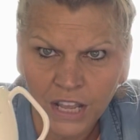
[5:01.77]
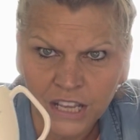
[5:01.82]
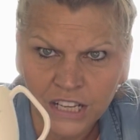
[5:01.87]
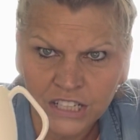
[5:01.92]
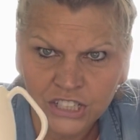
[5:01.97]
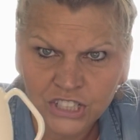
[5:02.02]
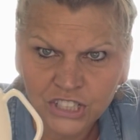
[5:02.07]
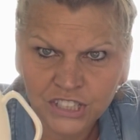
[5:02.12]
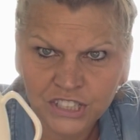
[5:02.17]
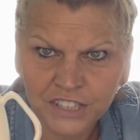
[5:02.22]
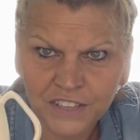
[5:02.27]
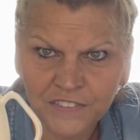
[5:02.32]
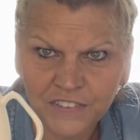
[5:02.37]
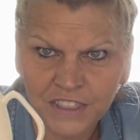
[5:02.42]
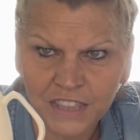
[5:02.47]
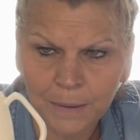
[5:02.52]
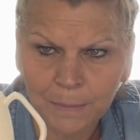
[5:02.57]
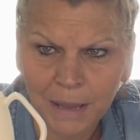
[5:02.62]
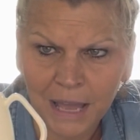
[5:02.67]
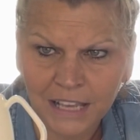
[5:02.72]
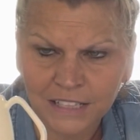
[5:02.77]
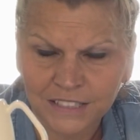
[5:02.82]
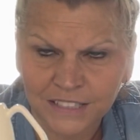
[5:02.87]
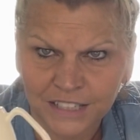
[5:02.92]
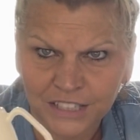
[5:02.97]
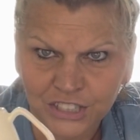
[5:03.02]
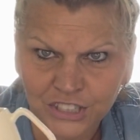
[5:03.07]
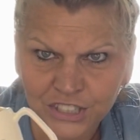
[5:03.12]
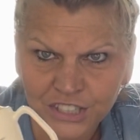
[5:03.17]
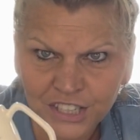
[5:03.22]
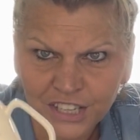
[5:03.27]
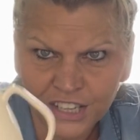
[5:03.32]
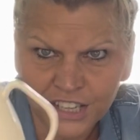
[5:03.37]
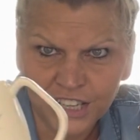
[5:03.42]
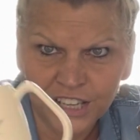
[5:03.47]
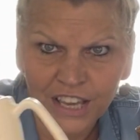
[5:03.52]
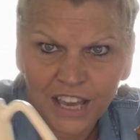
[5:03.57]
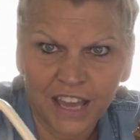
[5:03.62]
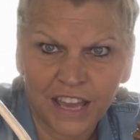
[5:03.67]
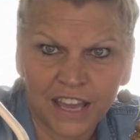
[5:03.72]
just leaving them as is
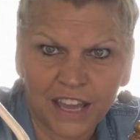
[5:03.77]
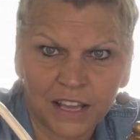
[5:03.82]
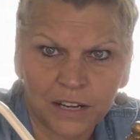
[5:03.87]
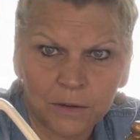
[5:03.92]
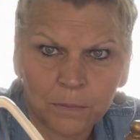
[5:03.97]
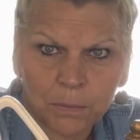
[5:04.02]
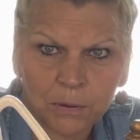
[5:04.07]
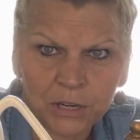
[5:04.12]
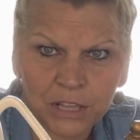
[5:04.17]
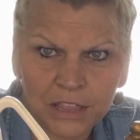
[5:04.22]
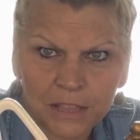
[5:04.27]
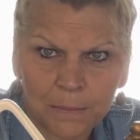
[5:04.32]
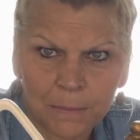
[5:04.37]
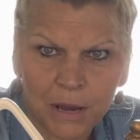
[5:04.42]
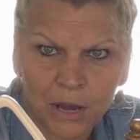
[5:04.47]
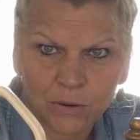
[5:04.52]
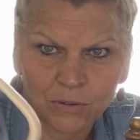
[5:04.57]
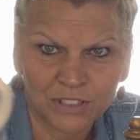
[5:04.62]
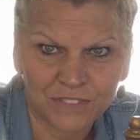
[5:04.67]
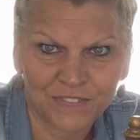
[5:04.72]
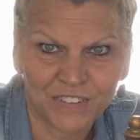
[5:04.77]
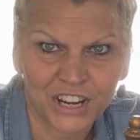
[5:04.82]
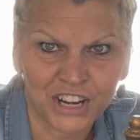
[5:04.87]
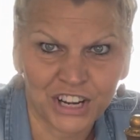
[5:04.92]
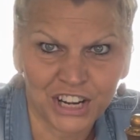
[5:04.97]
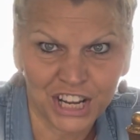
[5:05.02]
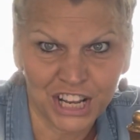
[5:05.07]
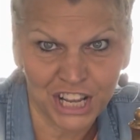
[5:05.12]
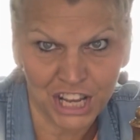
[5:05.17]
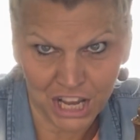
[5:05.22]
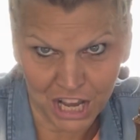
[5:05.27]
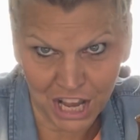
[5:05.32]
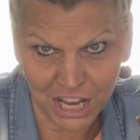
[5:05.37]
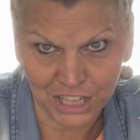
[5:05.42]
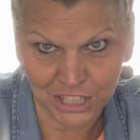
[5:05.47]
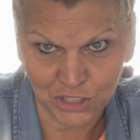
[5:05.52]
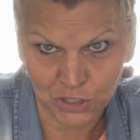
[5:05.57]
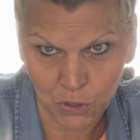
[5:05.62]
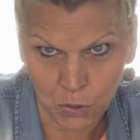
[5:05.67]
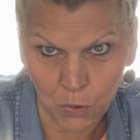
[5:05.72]
and putting them out. Very
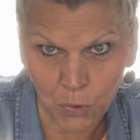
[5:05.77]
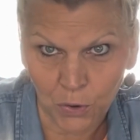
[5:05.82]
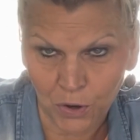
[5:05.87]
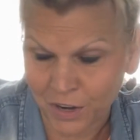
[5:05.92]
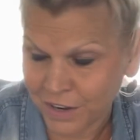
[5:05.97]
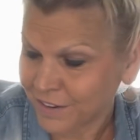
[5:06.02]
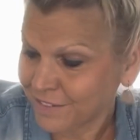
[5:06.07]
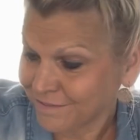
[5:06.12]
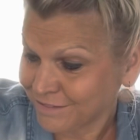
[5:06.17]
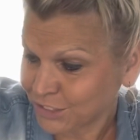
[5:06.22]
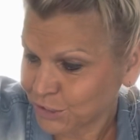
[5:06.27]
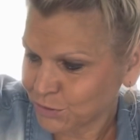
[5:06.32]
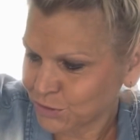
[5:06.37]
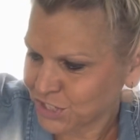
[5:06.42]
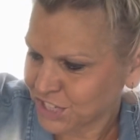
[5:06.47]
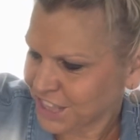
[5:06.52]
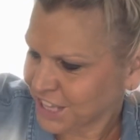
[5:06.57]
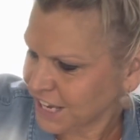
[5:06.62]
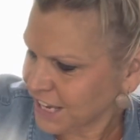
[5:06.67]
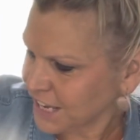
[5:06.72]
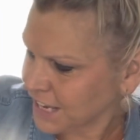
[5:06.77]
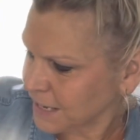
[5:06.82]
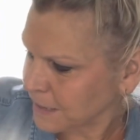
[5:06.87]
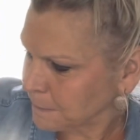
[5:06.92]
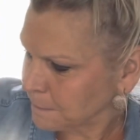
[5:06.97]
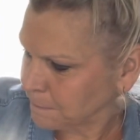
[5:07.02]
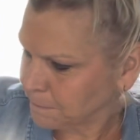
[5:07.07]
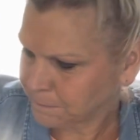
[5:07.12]
cottagecore, don't you think?